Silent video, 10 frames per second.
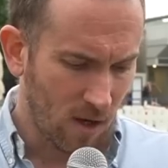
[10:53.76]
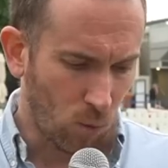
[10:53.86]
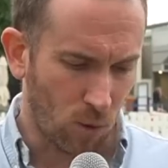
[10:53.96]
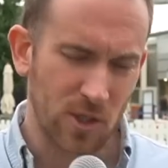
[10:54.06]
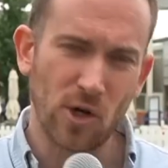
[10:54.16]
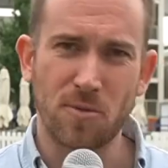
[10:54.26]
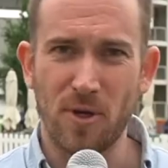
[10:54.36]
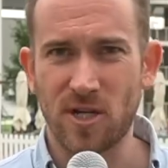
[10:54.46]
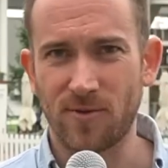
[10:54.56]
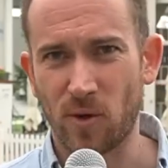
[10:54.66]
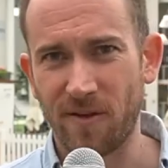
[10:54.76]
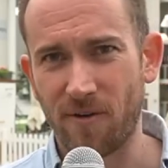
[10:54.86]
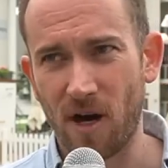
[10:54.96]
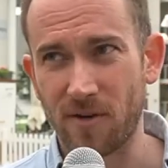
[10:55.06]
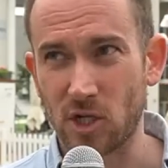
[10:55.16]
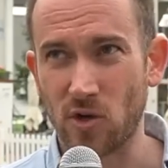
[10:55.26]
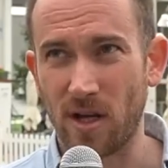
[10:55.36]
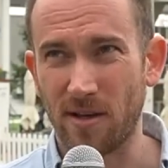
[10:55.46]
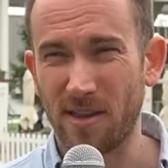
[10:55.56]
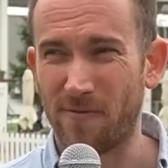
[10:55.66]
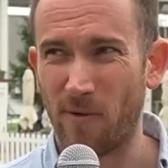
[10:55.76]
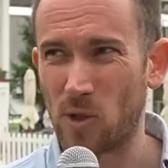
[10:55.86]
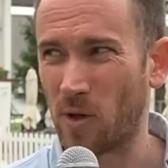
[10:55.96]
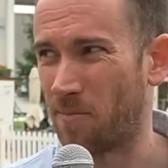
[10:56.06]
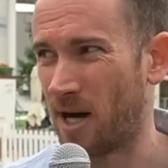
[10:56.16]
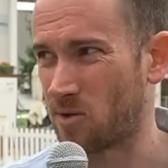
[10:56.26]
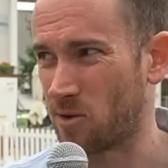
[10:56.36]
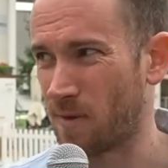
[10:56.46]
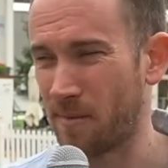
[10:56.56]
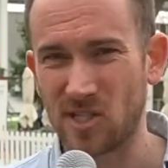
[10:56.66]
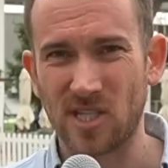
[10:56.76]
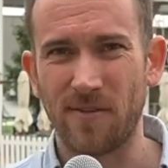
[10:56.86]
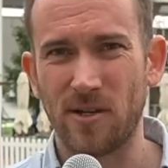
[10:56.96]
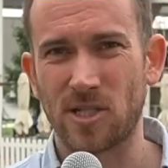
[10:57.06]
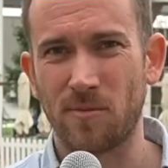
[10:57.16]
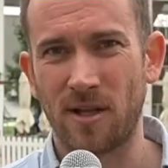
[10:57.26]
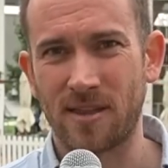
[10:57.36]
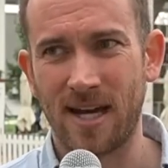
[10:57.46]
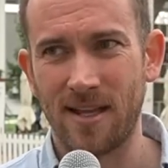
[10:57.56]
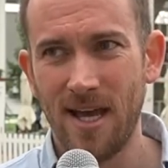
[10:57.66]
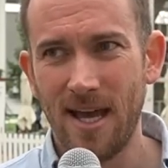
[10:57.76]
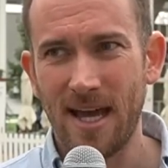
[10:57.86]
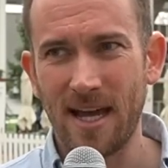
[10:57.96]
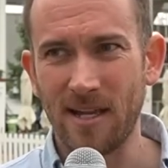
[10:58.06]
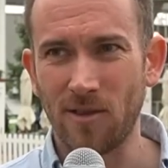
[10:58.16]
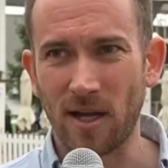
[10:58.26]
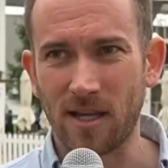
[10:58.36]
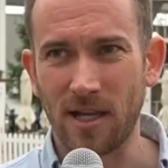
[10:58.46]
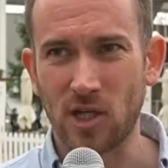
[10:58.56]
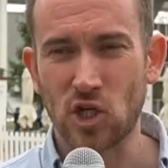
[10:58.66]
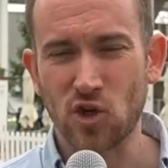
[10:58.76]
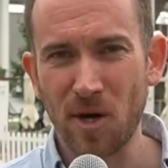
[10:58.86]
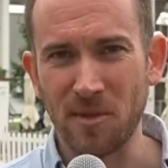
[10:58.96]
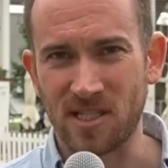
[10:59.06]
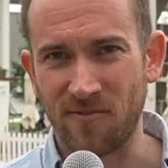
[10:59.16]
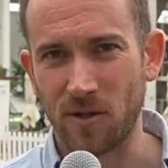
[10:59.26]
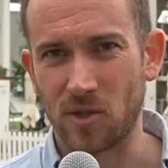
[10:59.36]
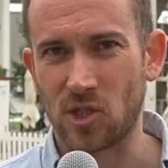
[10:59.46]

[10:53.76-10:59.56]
Warner's contribution of 25 in Australia, I think the first wicket partnership was maybe 70 or something like that, in like extremely difficult